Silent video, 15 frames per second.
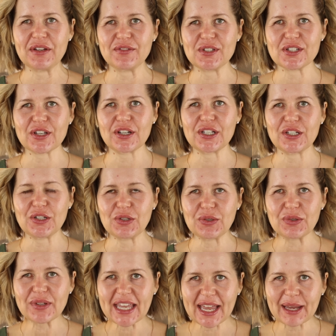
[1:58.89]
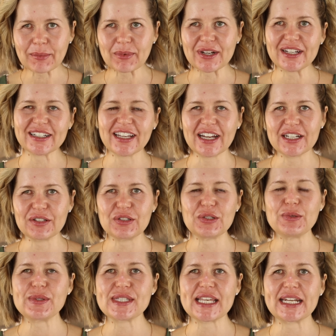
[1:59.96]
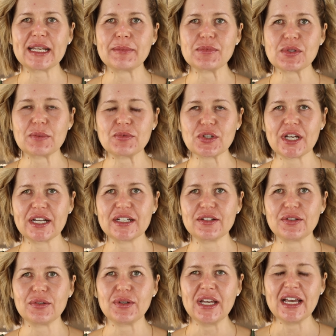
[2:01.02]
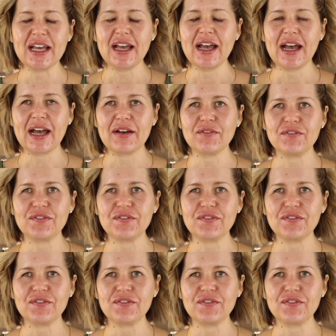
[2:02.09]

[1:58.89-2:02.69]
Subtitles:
I've just got a new camera and kind of new setup, so I'm trying to